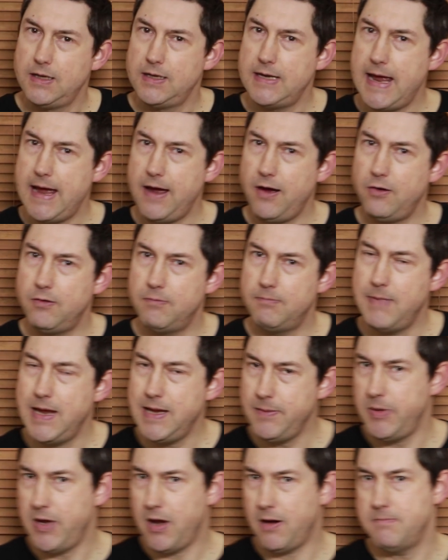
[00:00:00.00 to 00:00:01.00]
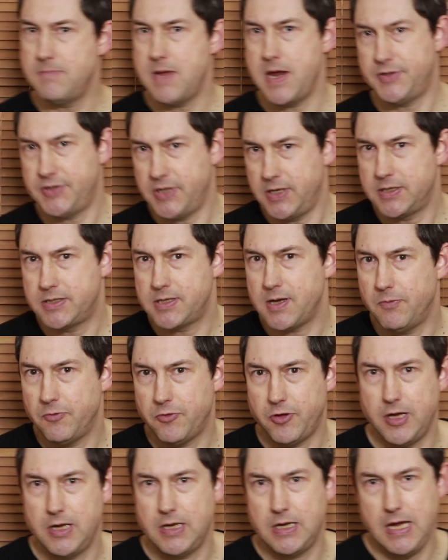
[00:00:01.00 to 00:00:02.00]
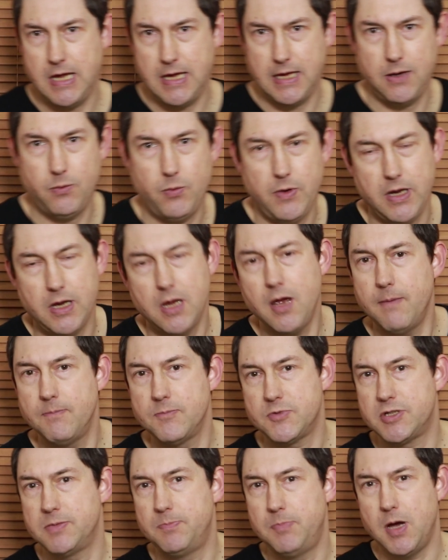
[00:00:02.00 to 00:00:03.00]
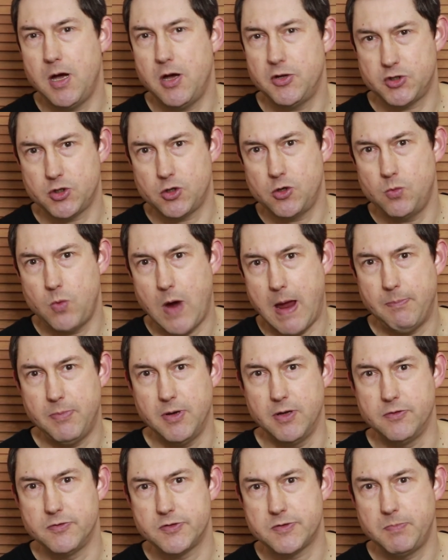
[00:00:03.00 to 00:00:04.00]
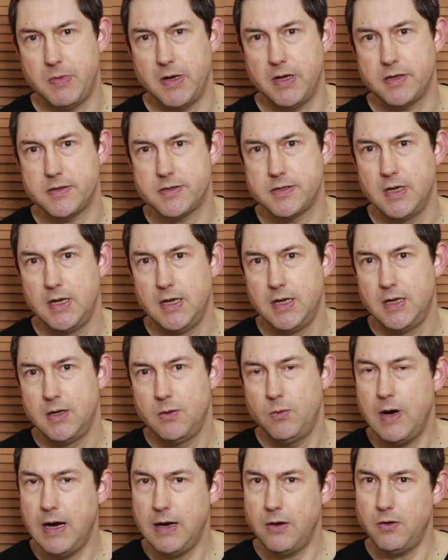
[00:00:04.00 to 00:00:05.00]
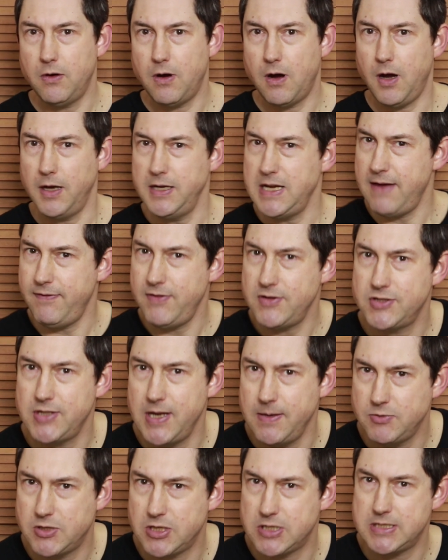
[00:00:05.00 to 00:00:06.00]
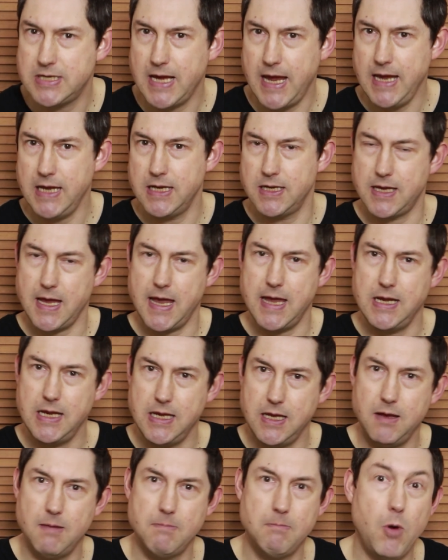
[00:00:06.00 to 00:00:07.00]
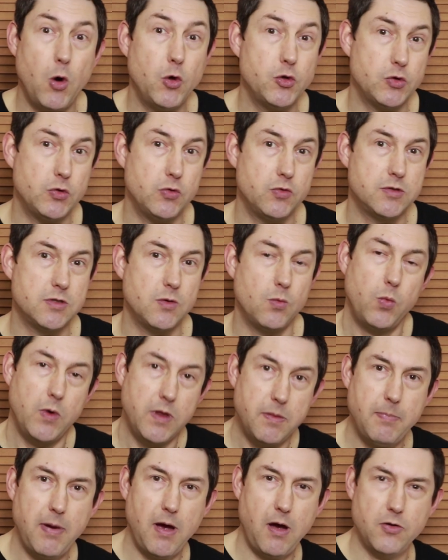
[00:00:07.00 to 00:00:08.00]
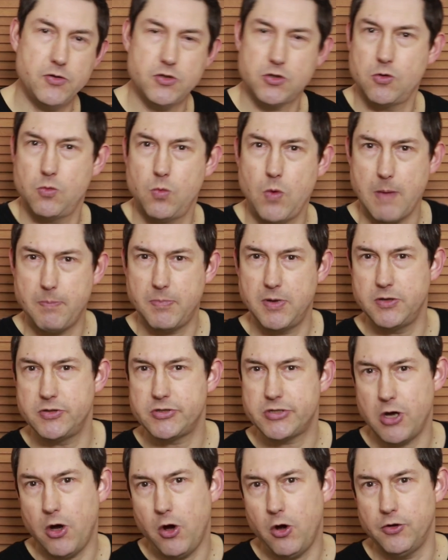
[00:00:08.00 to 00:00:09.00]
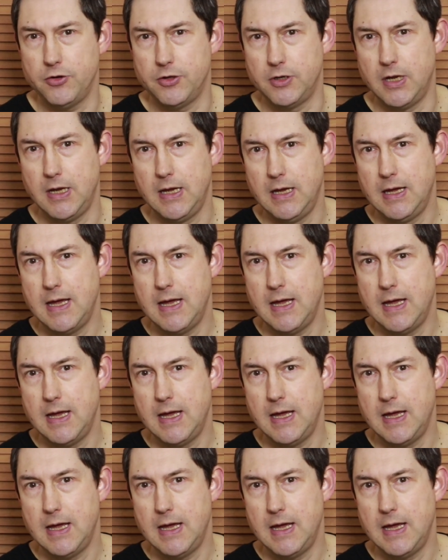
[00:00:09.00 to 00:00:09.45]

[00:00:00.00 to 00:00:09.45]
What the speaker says: Now, maybe I'm missing something here when it comes to particle weapons, but, well, I never seem to take any models with particle weapons on,